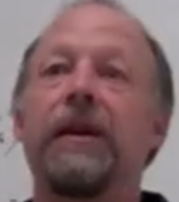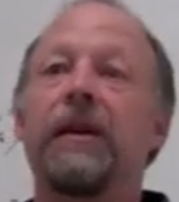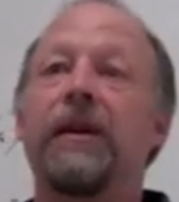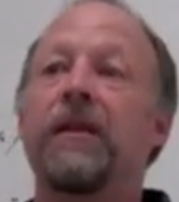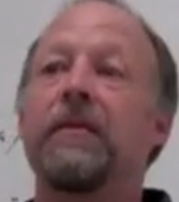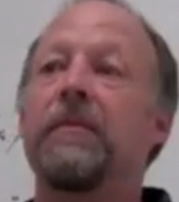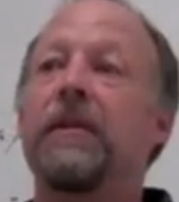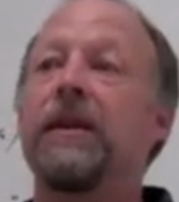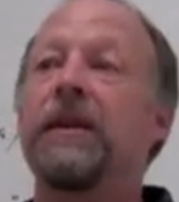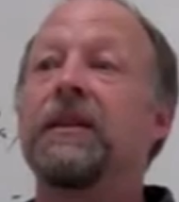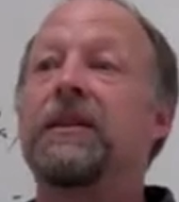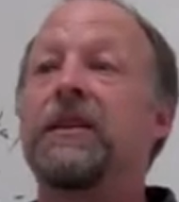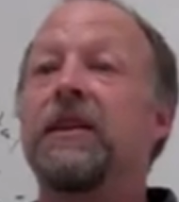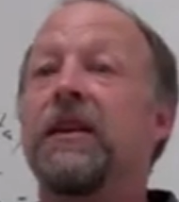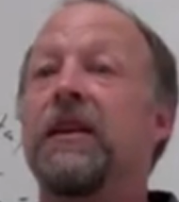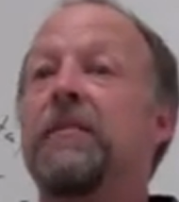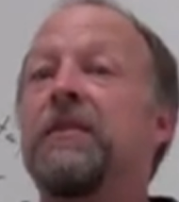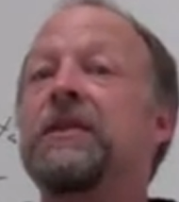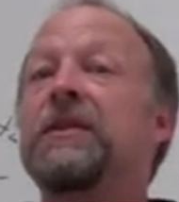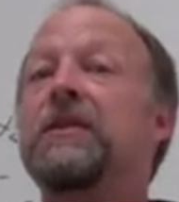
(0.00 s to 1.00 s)
into the
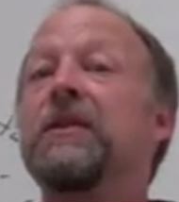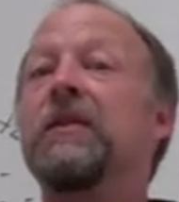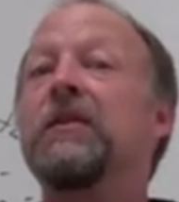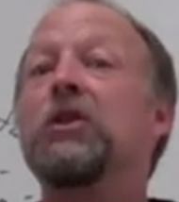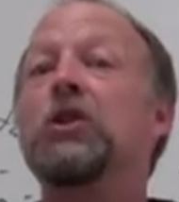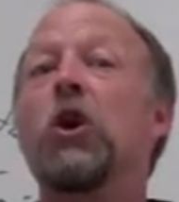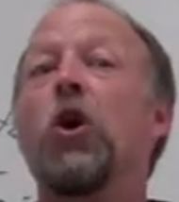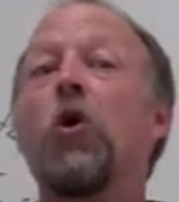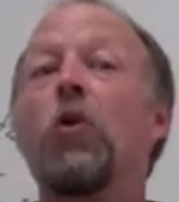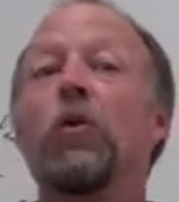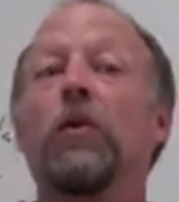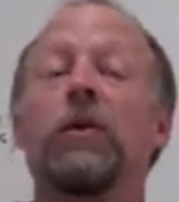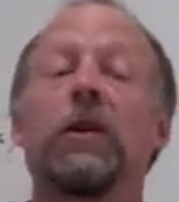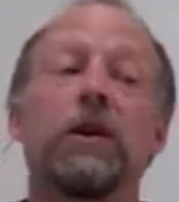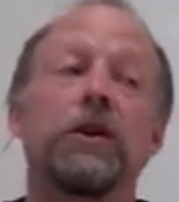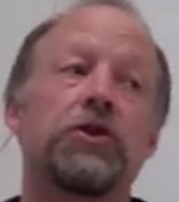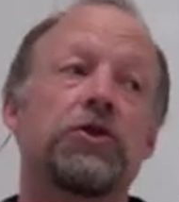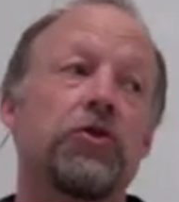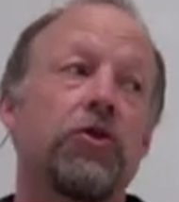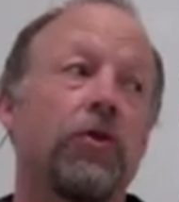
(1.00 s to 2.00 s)
military, but still total
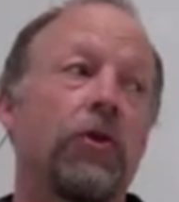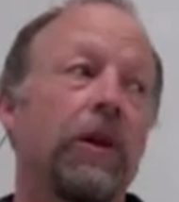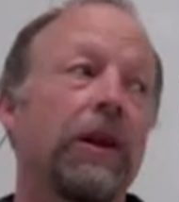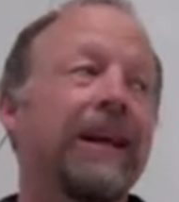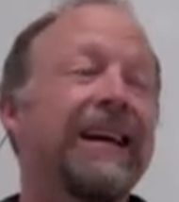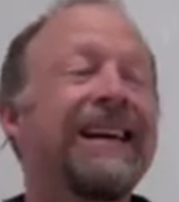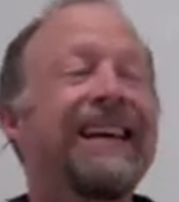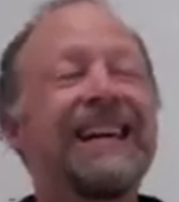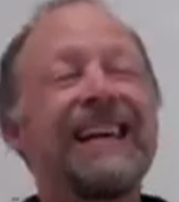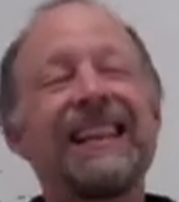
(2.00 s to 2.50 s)
control.